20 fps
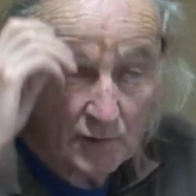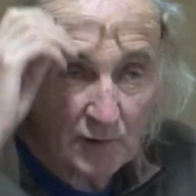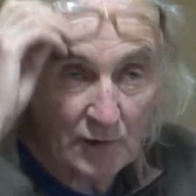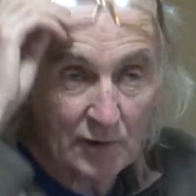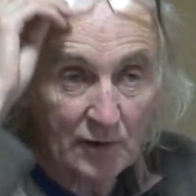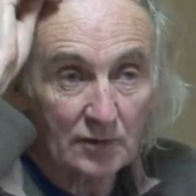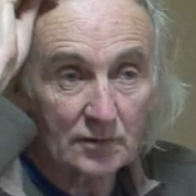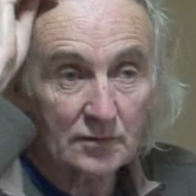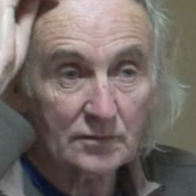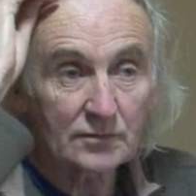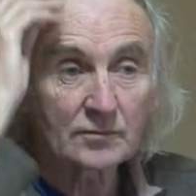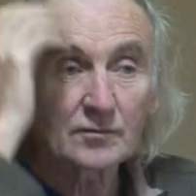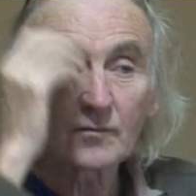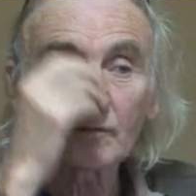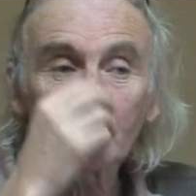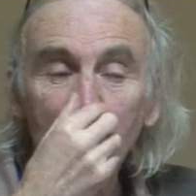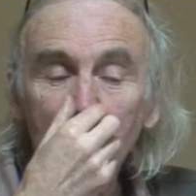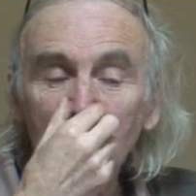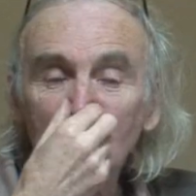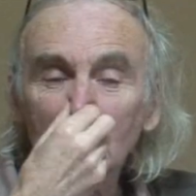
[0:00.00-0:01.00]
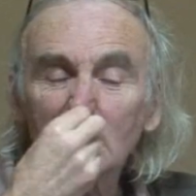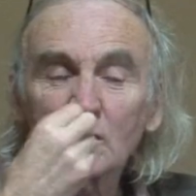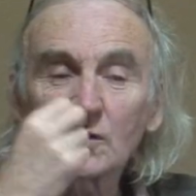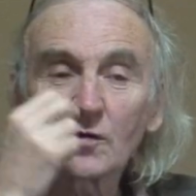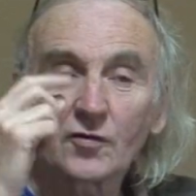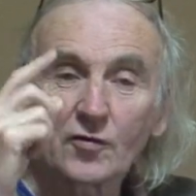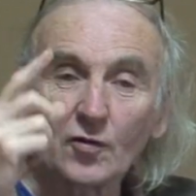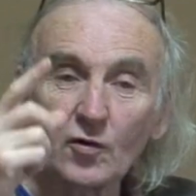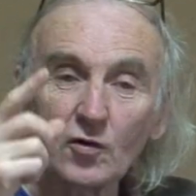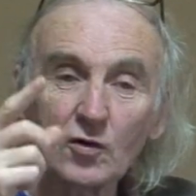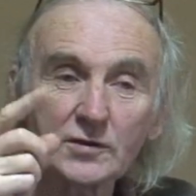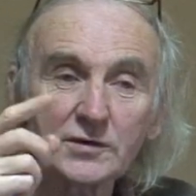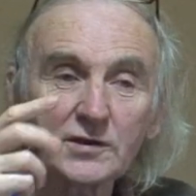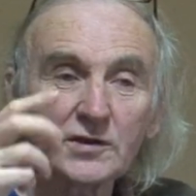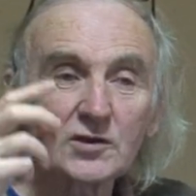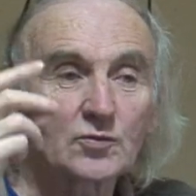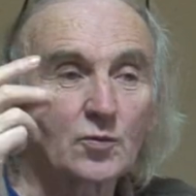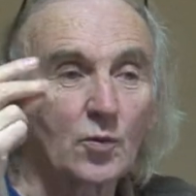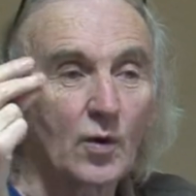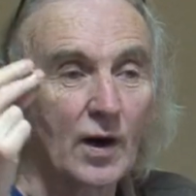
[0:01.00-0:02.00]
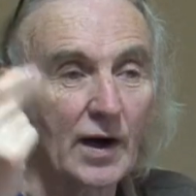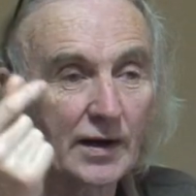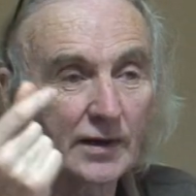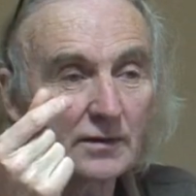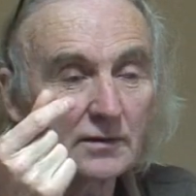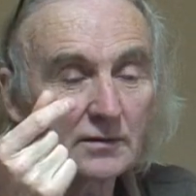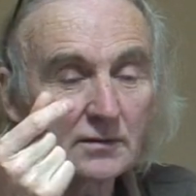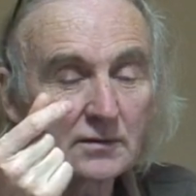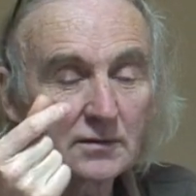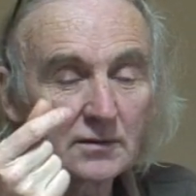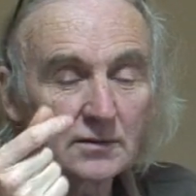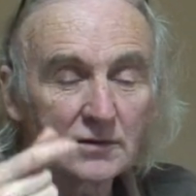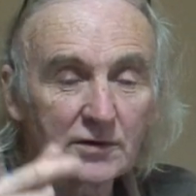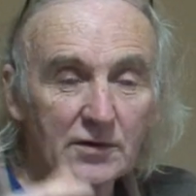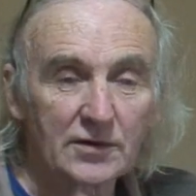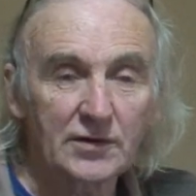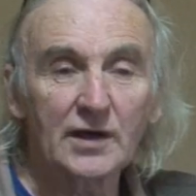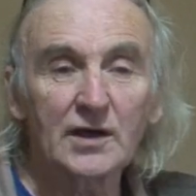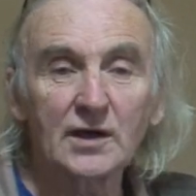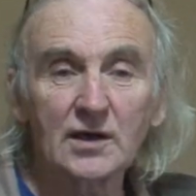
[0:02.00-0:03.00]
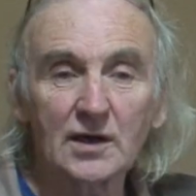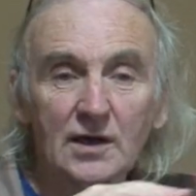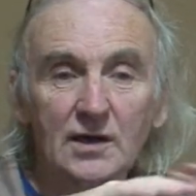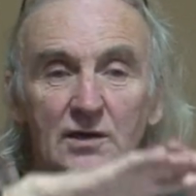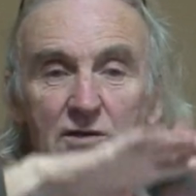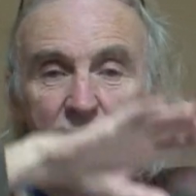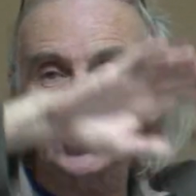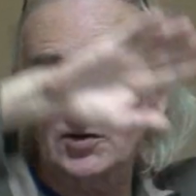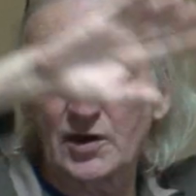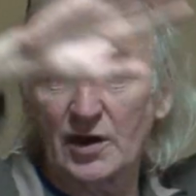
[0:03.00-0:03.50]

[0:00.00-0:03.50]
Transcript: you know. Thought is one, thinking is